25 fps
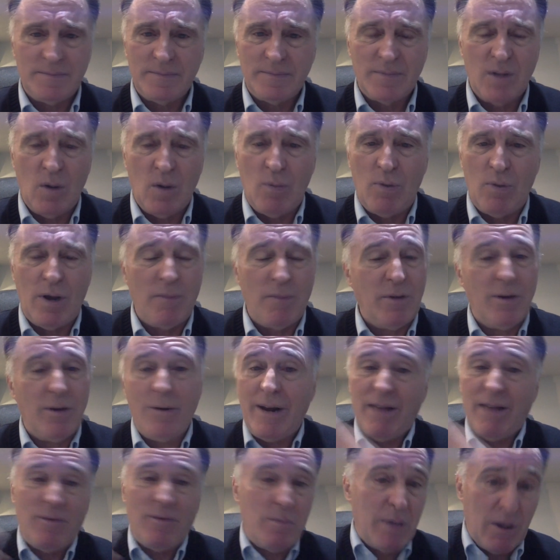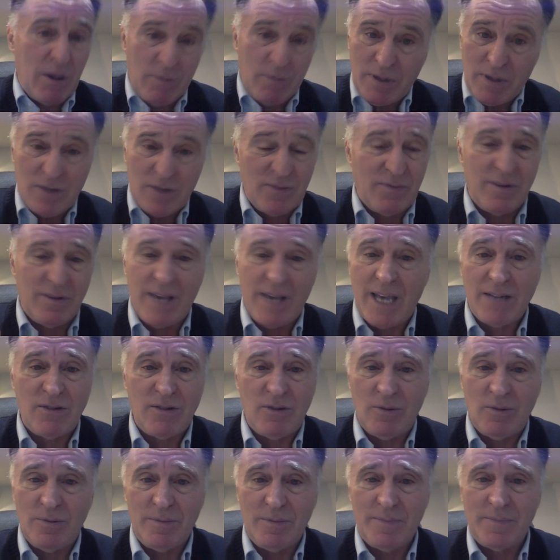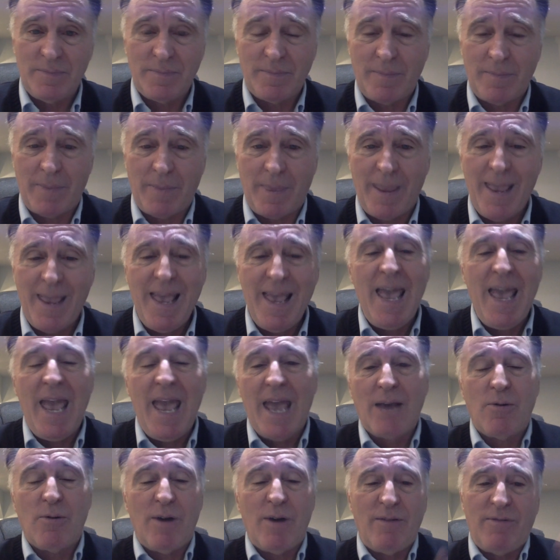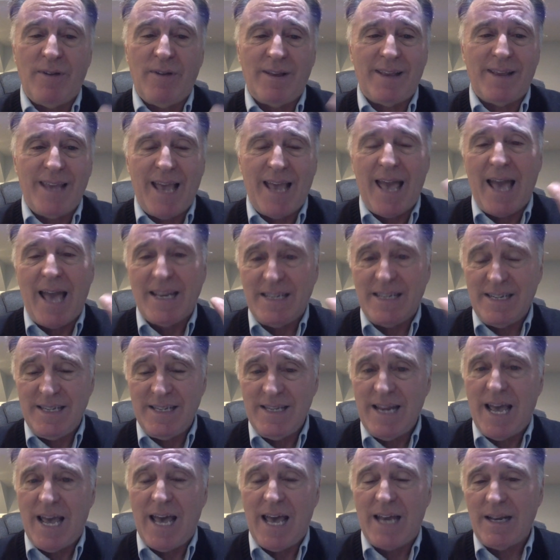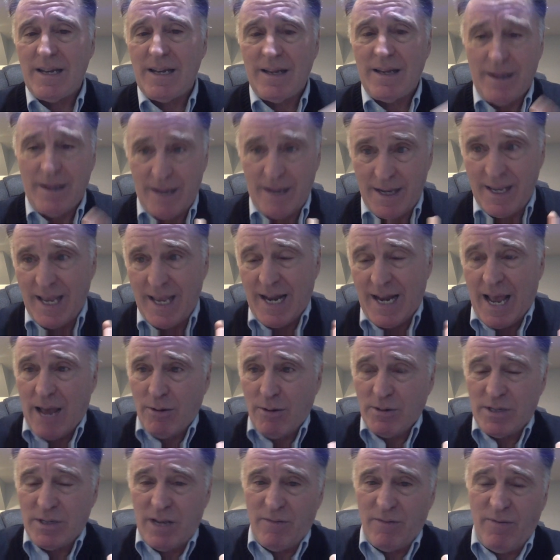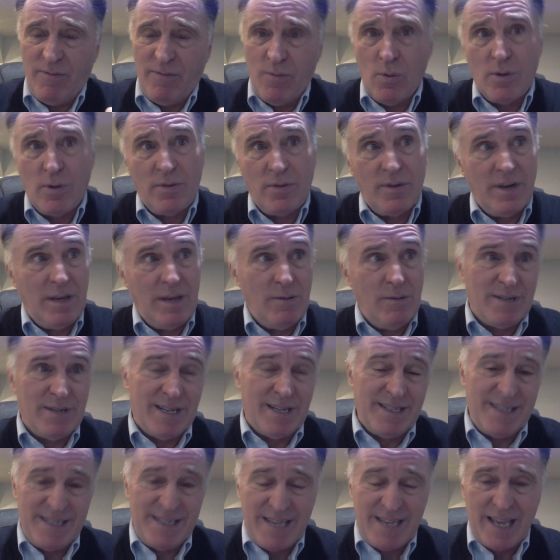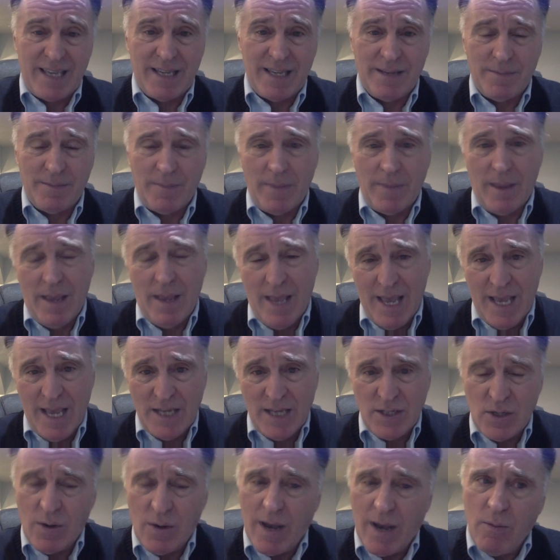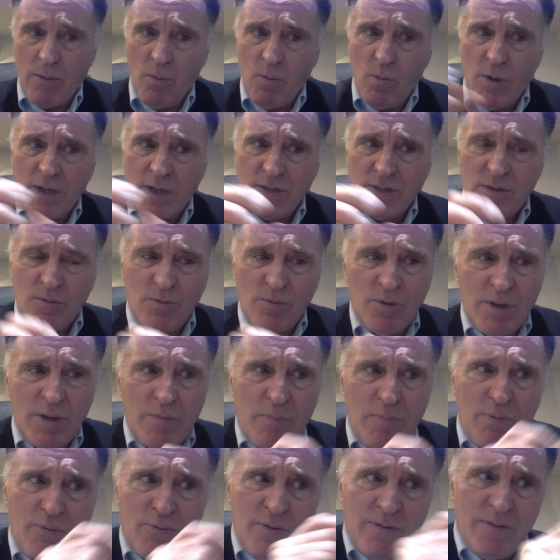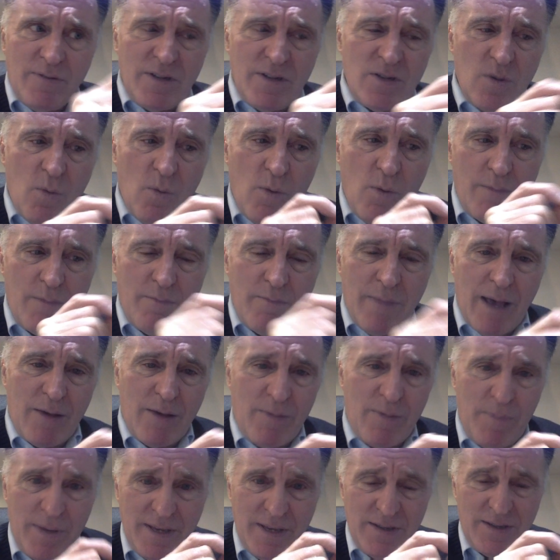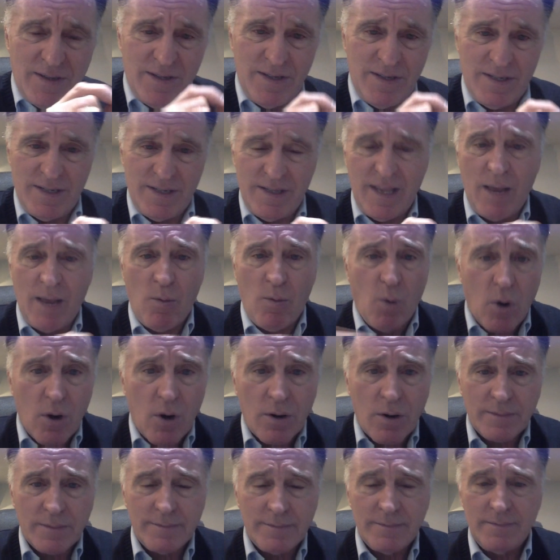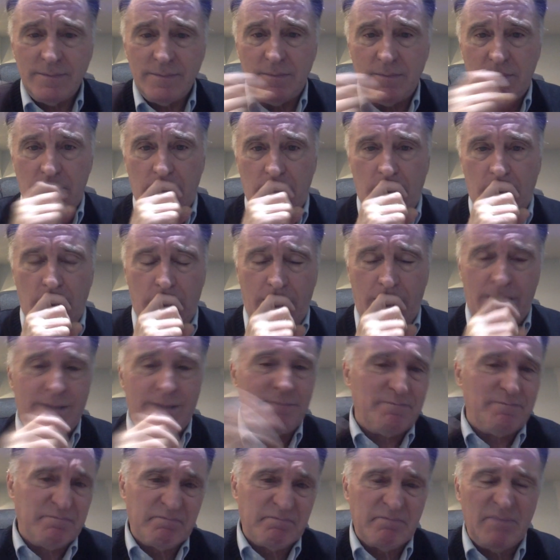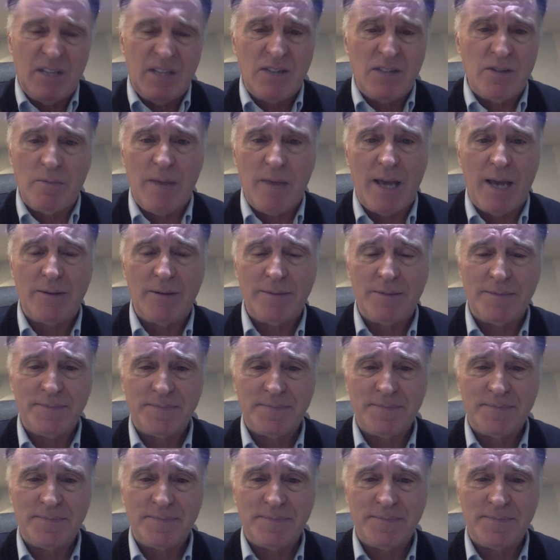No problem. He would have a mouthpiece for that too. And quite frankly, I did not, again, I was on fourth and he was on second, so I wasn't really privy to what mouthpieces they were. Doesn't matter.